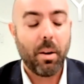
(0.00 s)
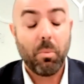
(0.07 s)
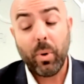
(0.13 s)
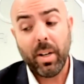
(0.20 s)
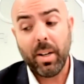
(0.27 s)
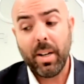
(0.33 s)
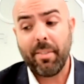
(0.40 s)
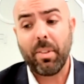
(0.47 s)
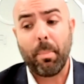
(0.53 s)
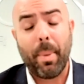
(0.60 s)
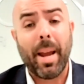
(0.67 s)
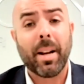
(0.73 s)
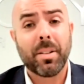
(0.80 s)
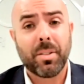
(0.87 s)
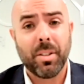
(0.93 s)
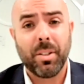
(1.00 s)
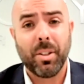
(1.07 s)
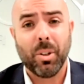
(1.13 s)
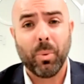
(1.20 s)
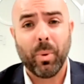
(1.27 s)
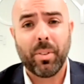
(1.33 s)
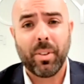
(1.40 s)
and we didn't have the banks to
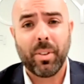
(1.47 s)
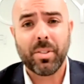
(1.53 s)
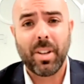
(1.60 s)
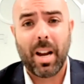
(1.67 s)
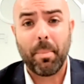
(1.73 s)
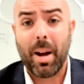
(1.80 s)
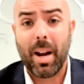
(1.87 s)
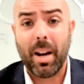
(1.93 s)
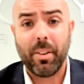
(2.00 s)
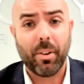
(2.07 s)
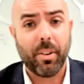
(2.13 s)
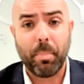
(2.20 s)
deal with this time either.